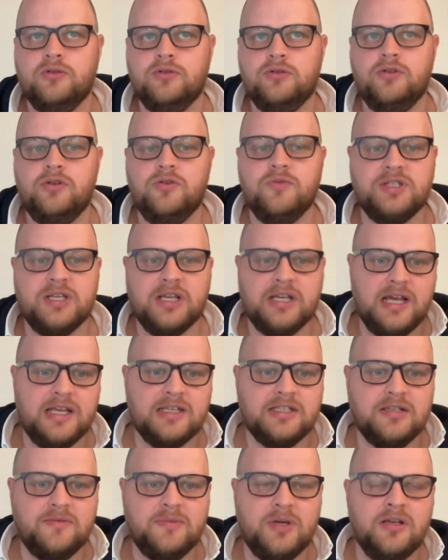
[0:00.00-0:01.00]
as a
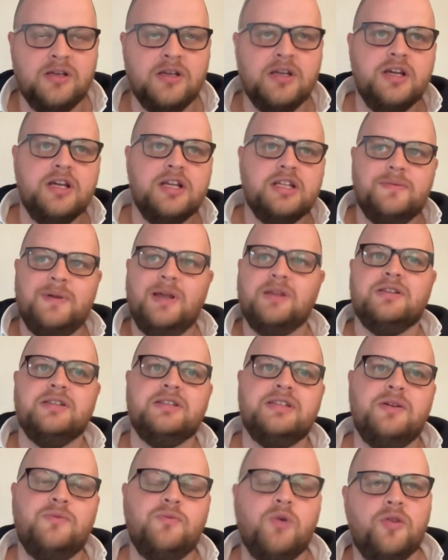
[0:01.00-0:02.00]
customer, to be able to
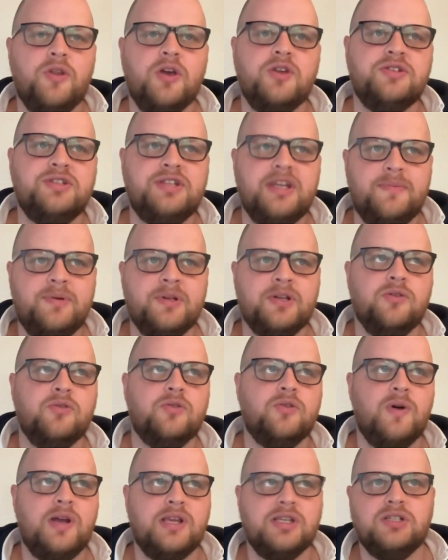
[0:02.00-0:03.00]
see what those typical
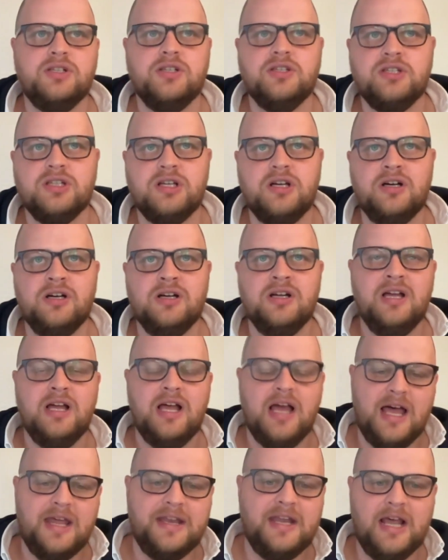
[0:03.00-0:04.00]
questions are
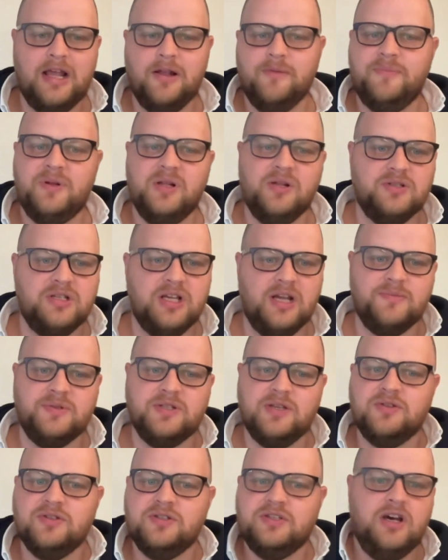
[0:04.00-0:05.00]
and help build up.
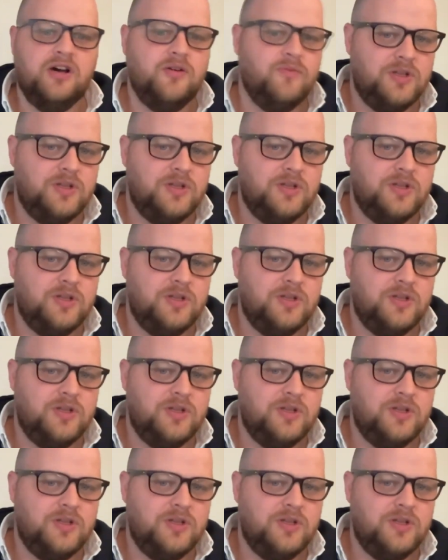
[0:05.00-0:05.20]
So start with